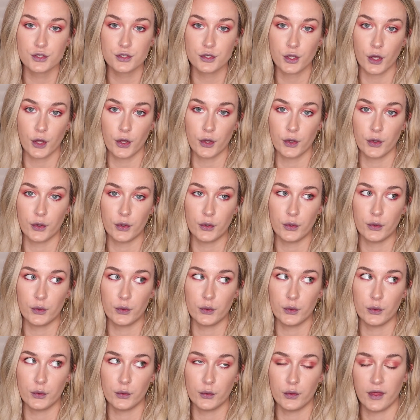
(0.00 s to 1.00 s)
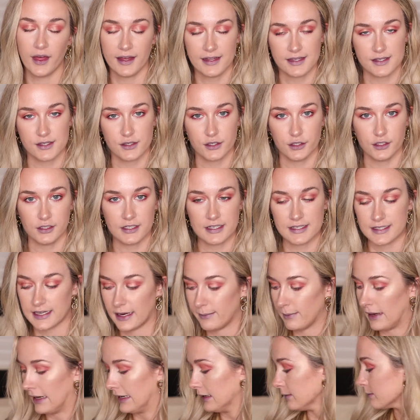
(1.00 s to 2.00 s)
So that's totally
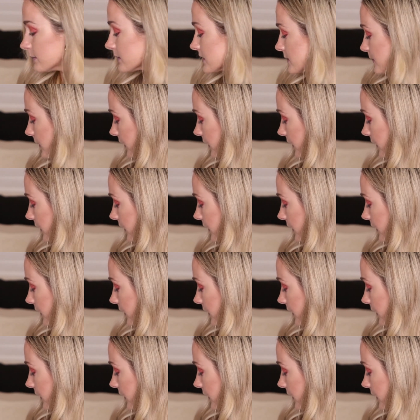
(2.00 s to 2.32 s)
stained my lips,